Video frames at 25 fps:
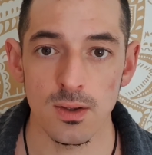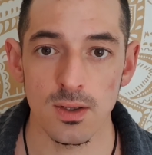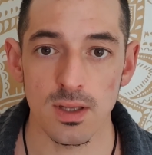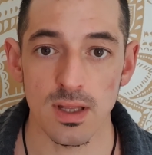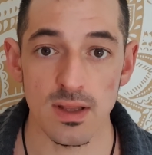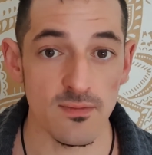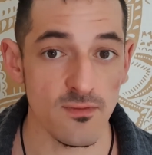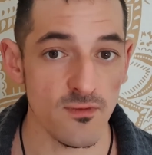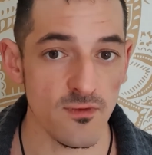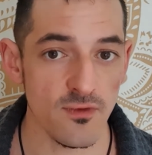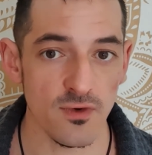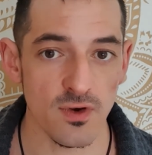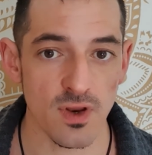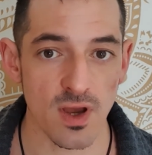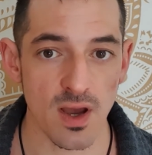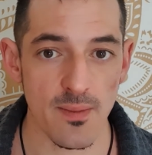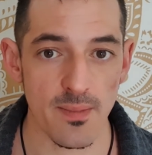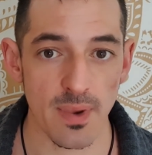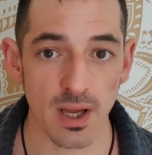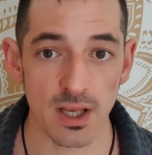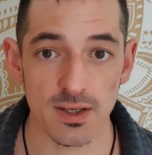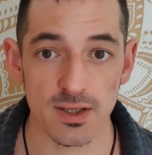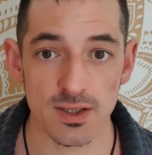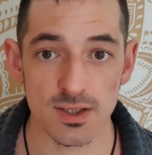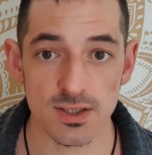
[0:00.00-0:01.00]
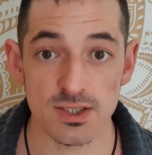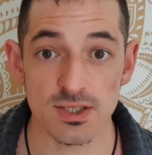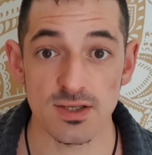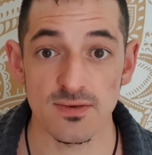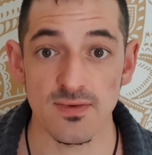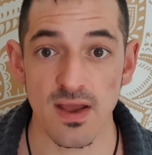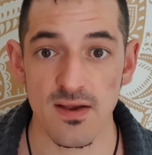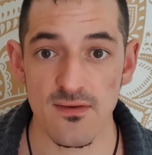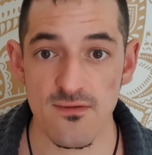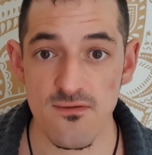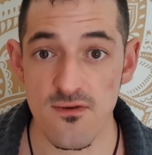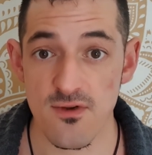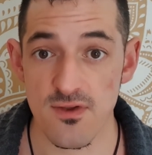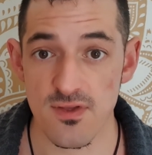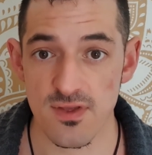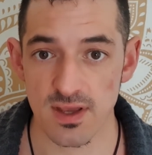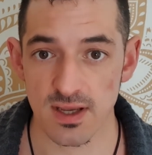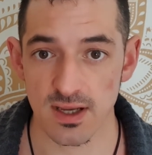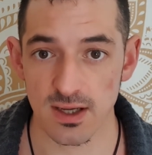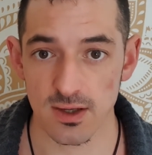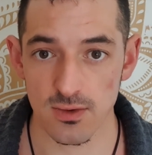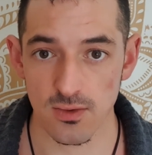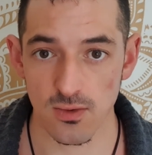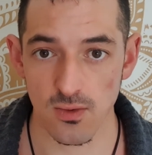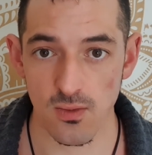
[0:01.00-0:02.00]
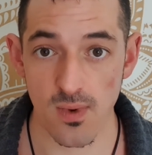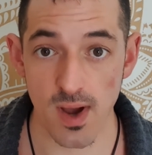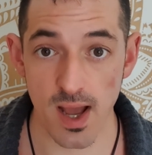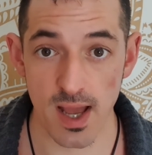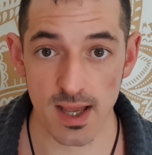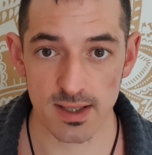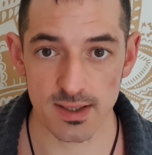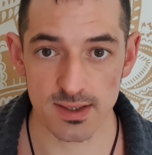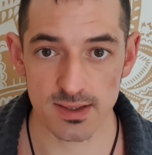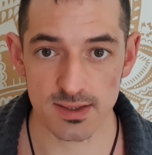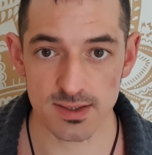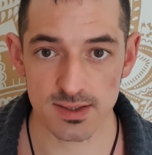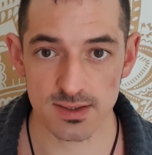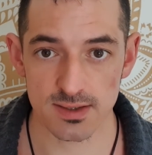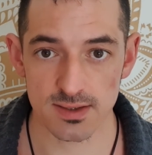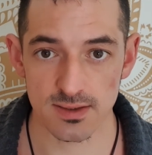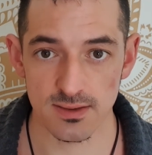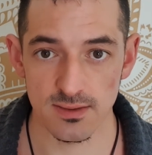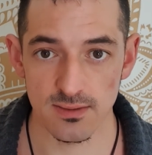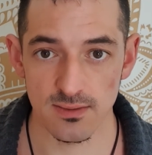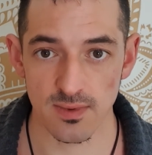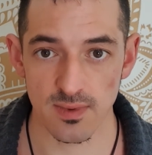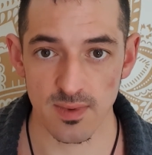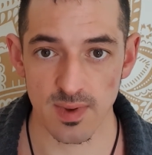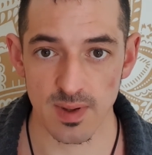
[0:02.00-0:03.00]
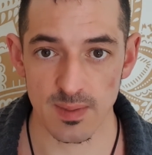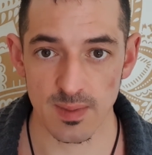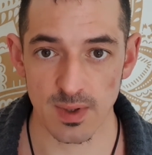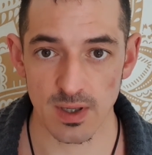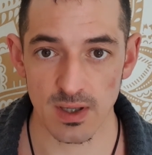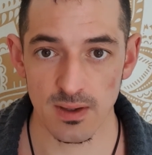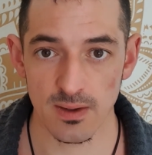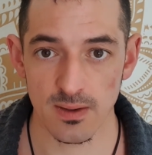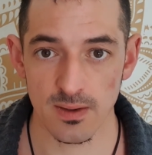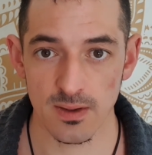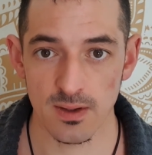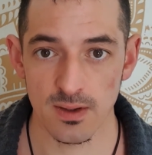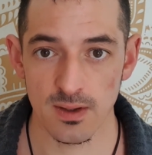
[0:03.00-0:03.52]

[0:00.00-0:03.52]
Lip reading: infinite abundance of everything in all ways, remember,